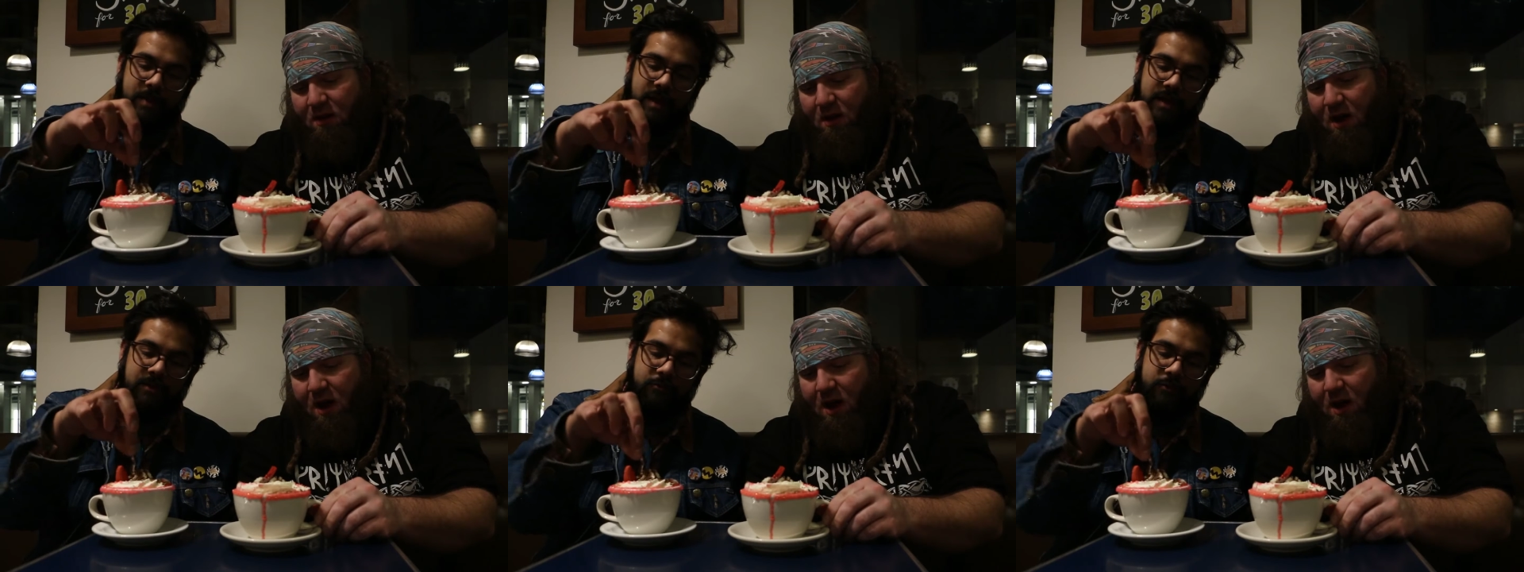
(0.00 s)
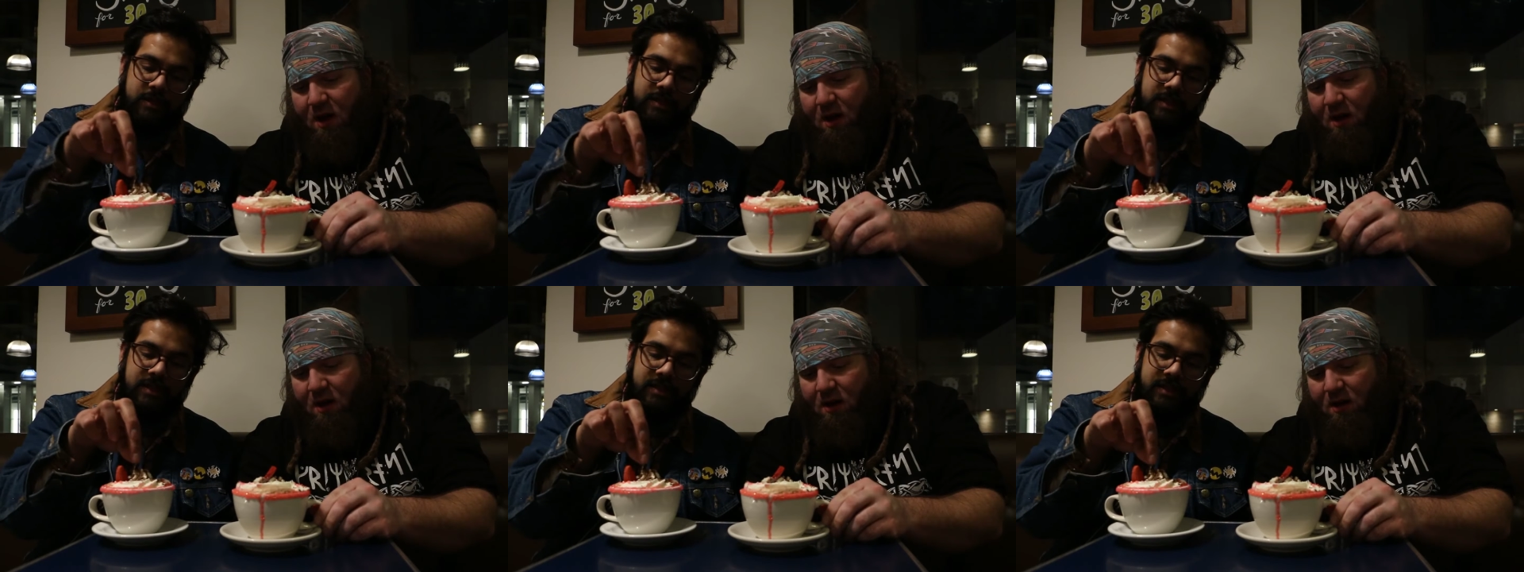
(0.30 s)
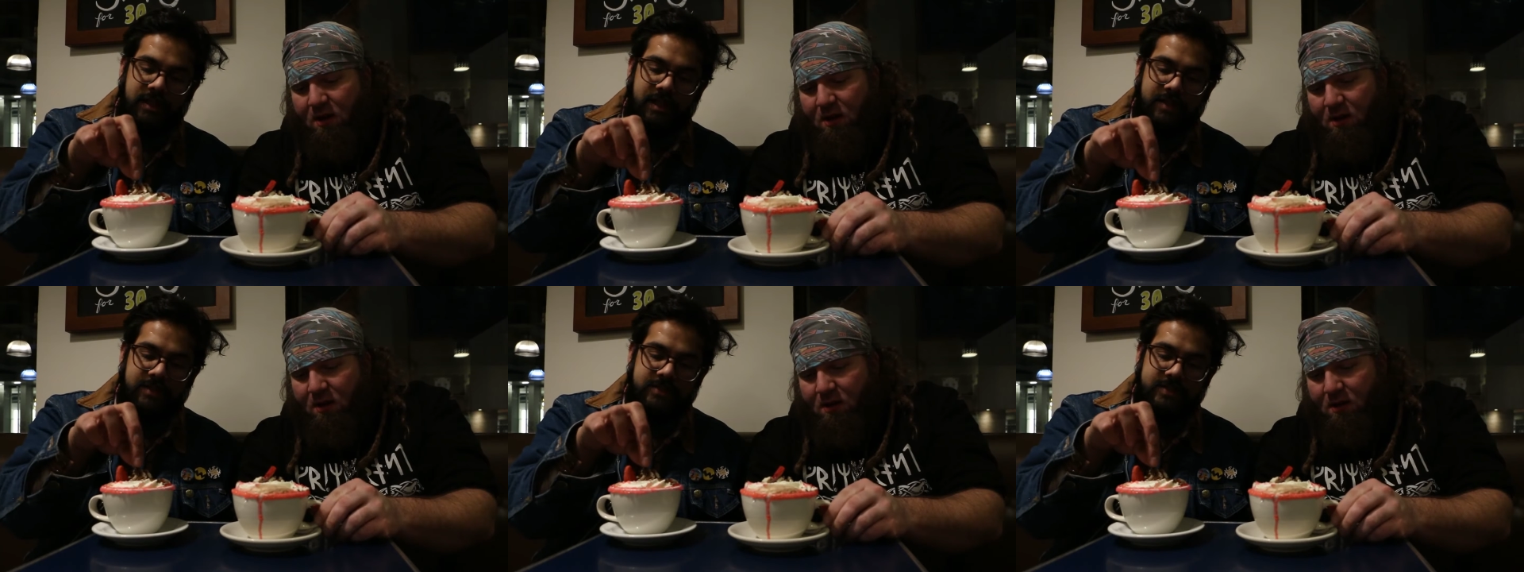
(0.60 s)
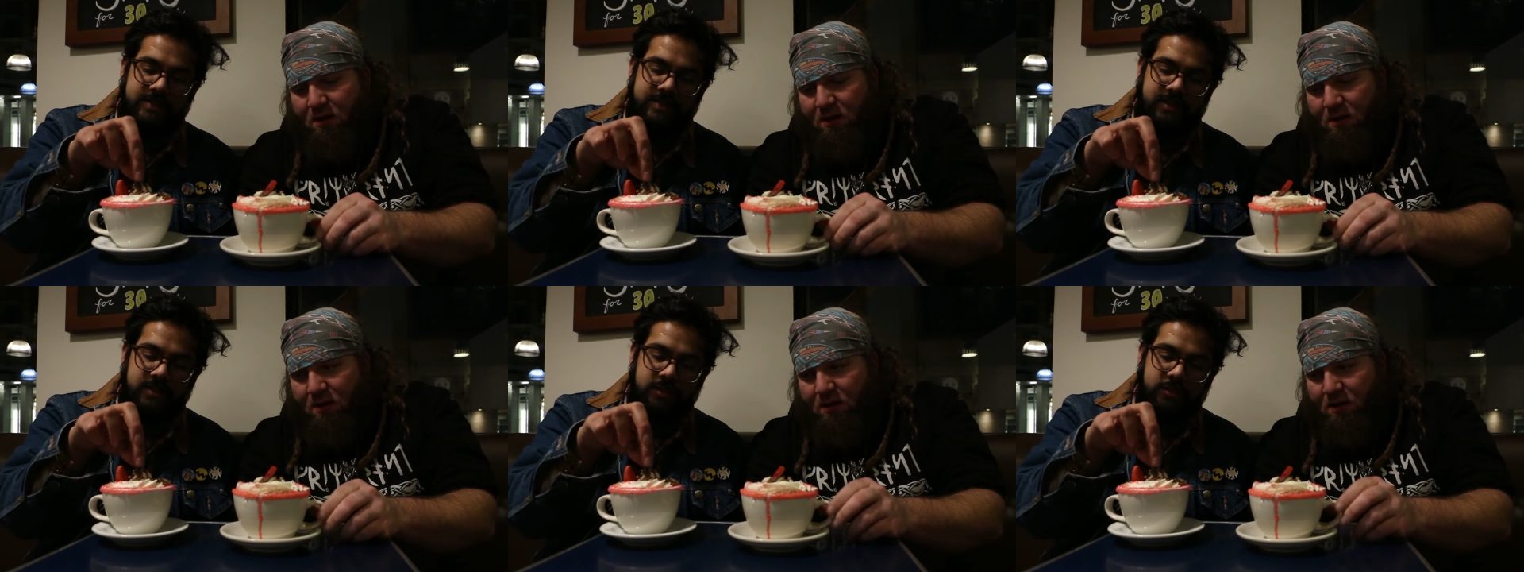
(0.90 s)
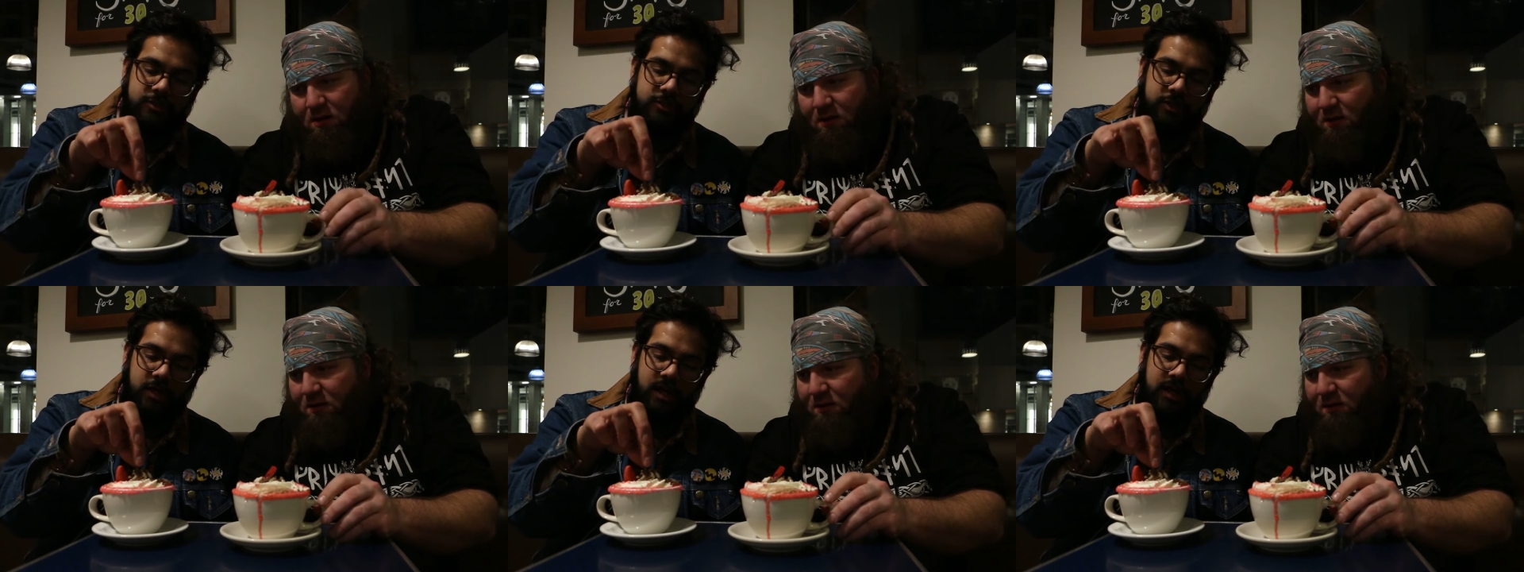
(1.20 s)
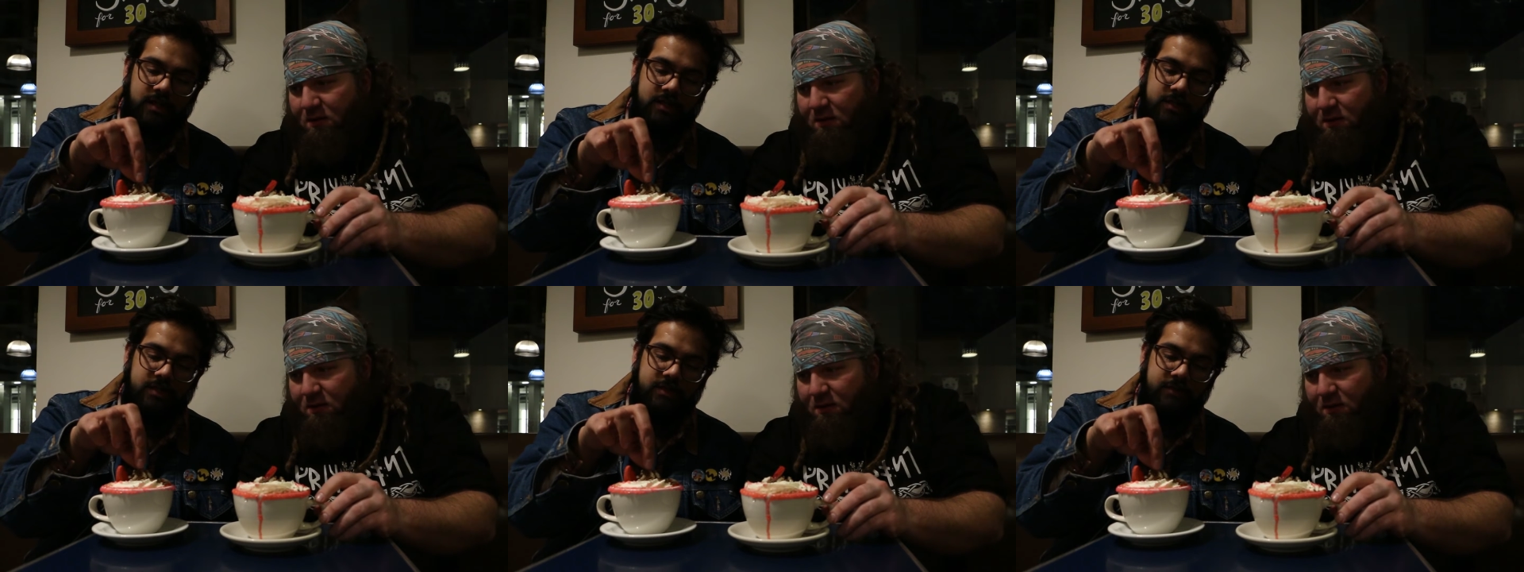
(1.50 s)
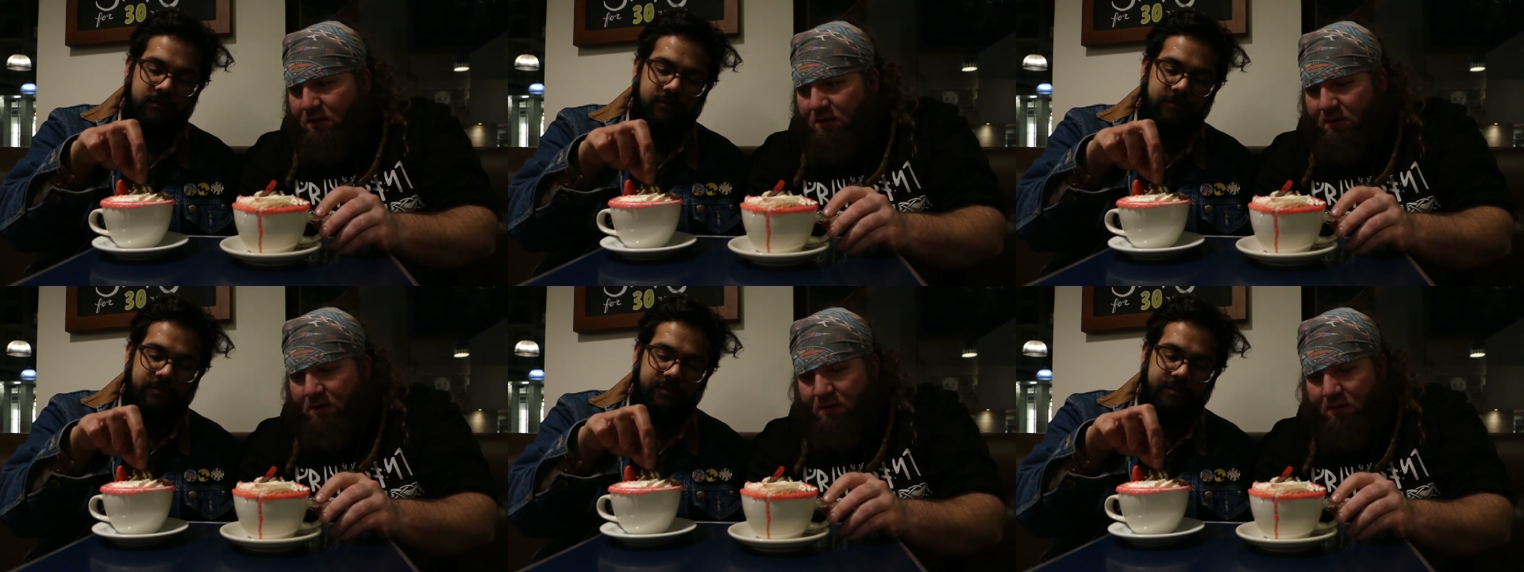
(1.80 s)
Speaker 1: I really like these little chocolate